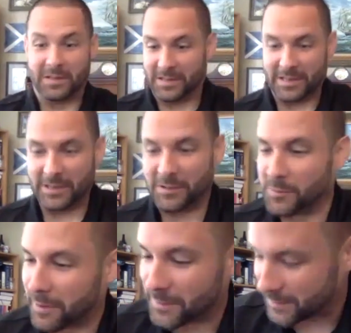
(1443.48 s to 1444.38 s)
He who
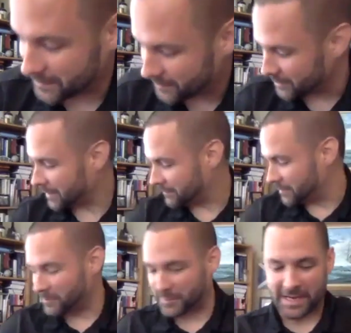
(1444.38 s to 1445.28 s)
dwells in the shadow of
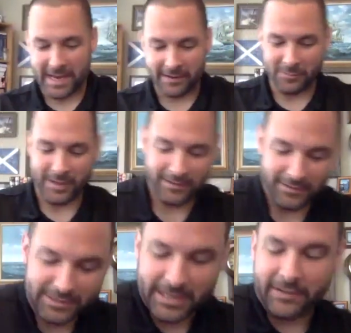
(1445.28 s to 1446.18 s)
the Most High will abide in
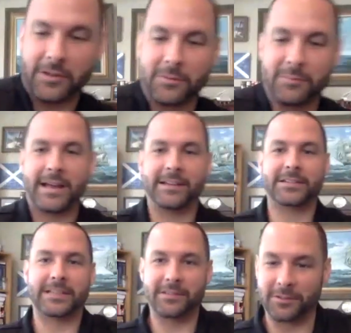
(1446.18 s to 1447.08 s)
the shadow of the Almighty, who
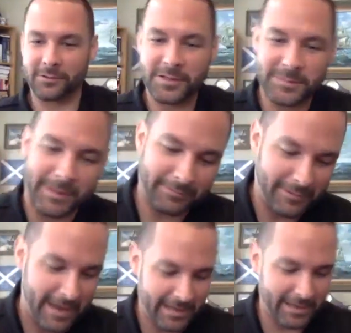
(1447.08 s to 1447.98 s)
say, the Lord is my
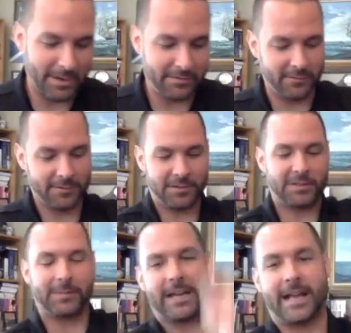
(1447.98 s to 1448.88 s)
rock and my
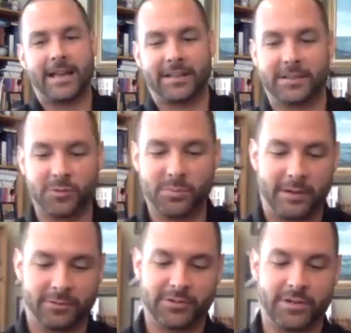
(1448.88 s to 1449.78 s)
fortress, my God in whom I
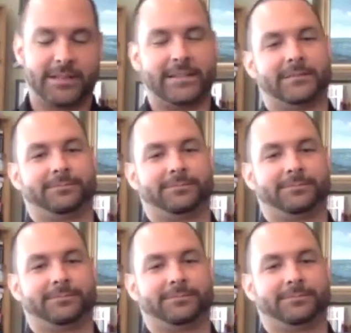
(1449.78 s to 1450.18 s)
will trust.